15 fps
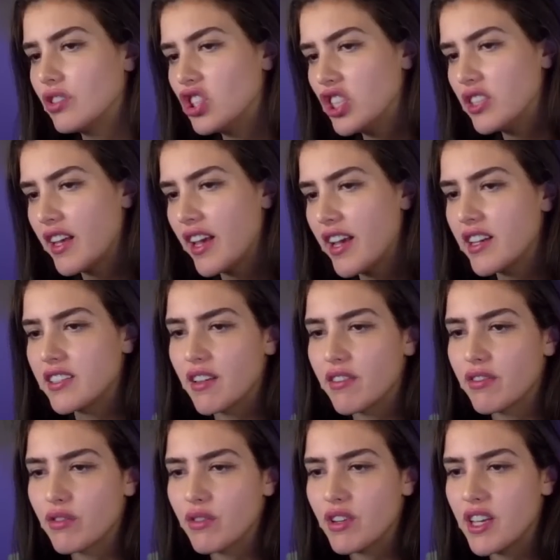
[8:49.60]
G takes
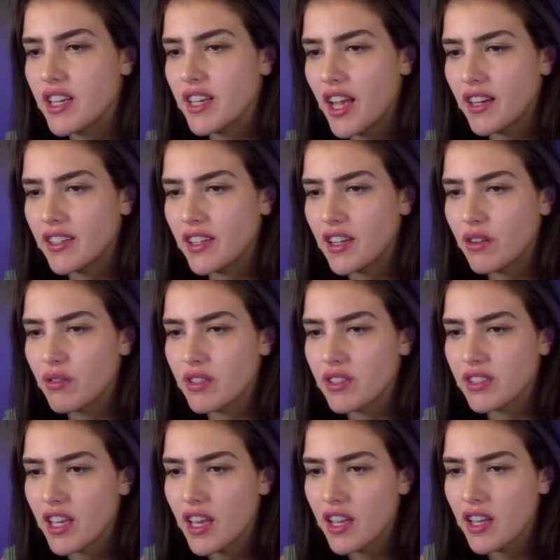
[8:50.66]
f3. He can't take with
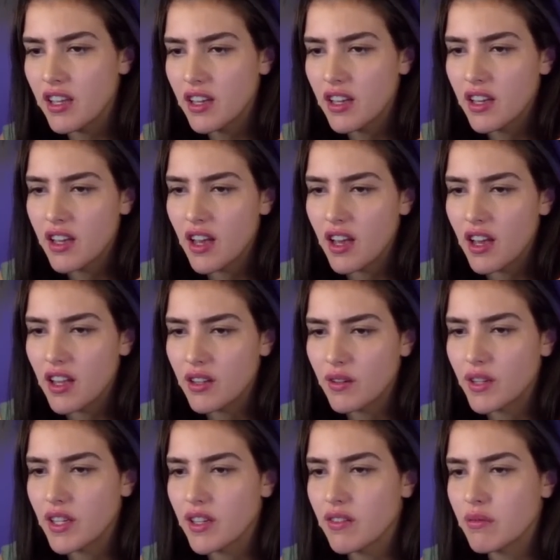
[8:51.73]
his king. And then
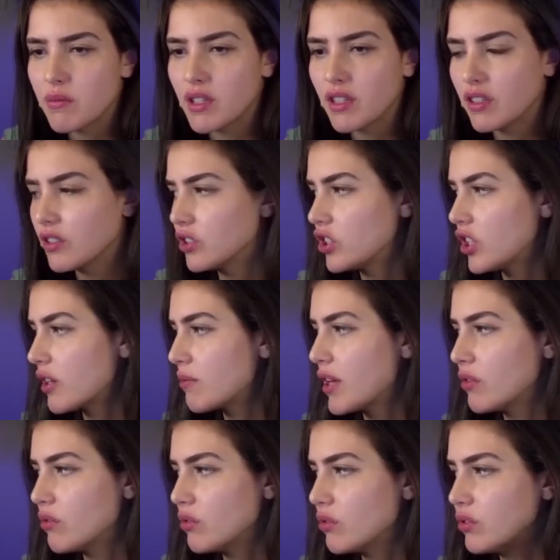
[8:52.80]
we give him a little
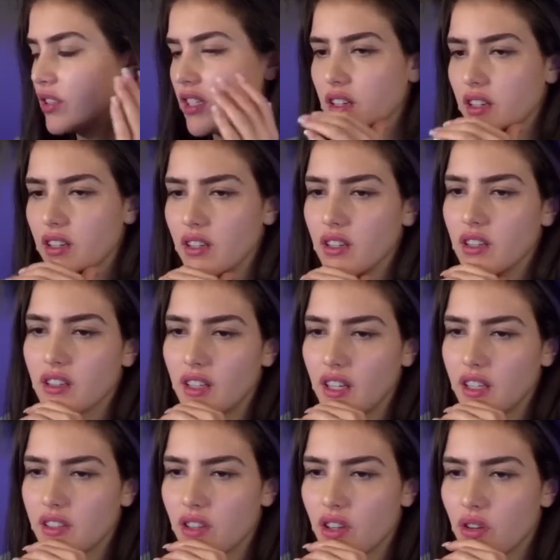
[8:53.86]
checkmate Aruski.
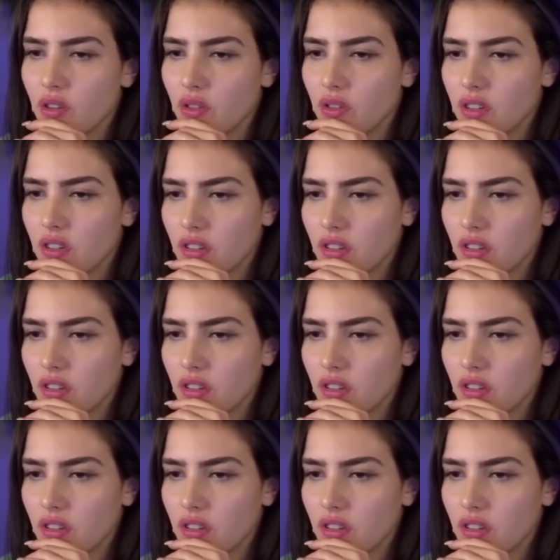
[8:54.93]
That's cute.